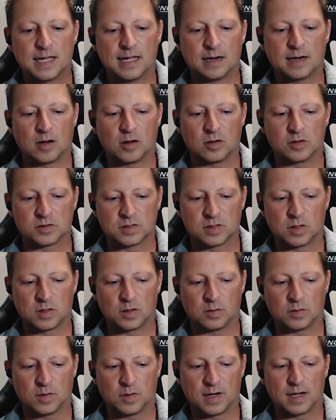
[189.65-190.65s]
and
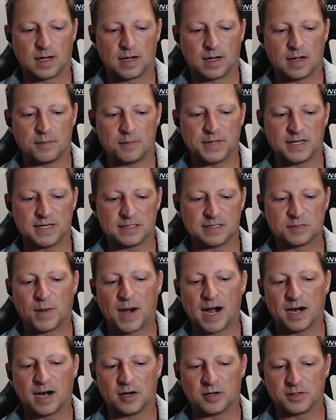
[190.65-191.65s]
also uh, a bit
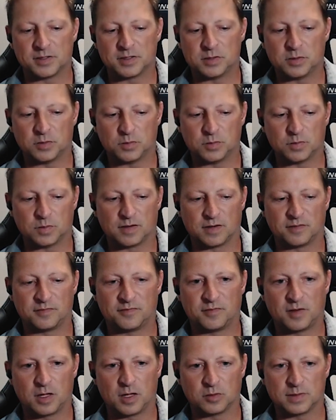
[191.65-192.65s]
inspired to uh,
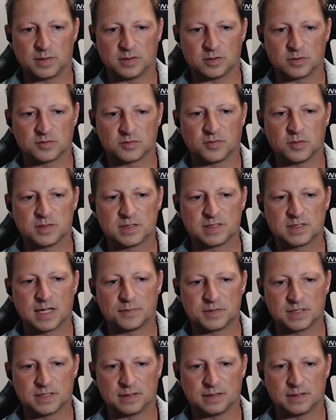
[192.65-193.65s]
follow in those
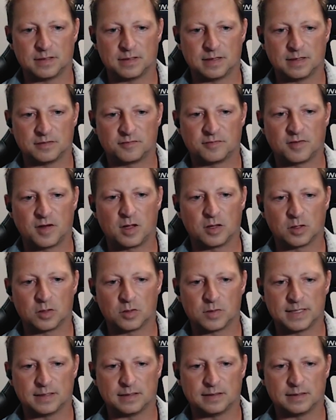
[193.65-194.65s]
footsteps and and follow
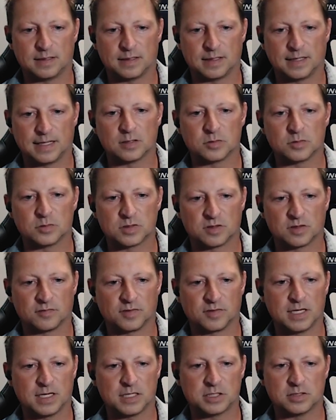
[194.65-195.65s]
and, and get those
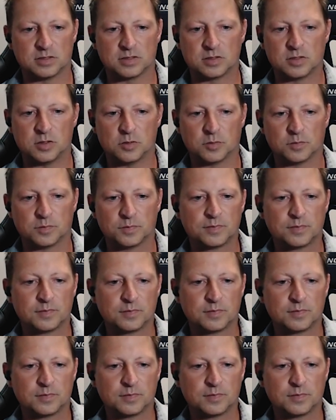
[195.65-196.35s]
certifications too.